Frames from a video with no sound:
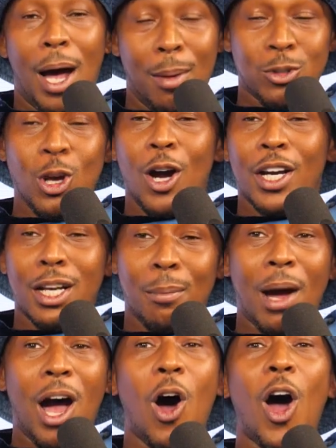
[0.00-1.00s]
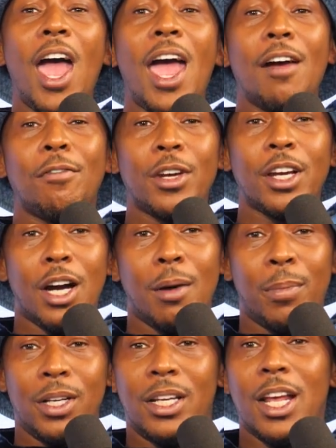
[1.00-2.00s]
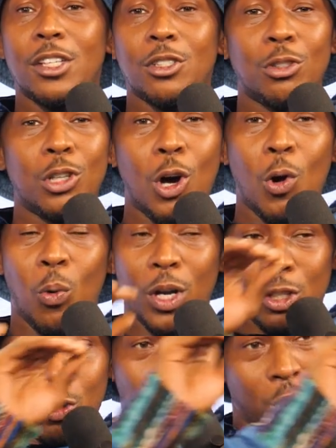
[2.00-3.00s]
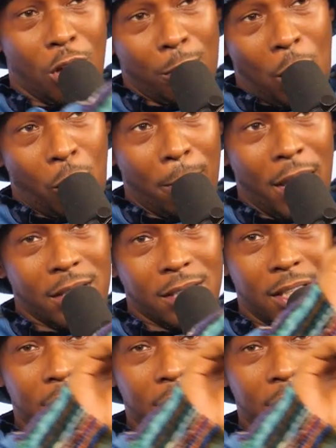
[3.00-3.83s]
I'm talking about every company that you know. What you're talking about, what makes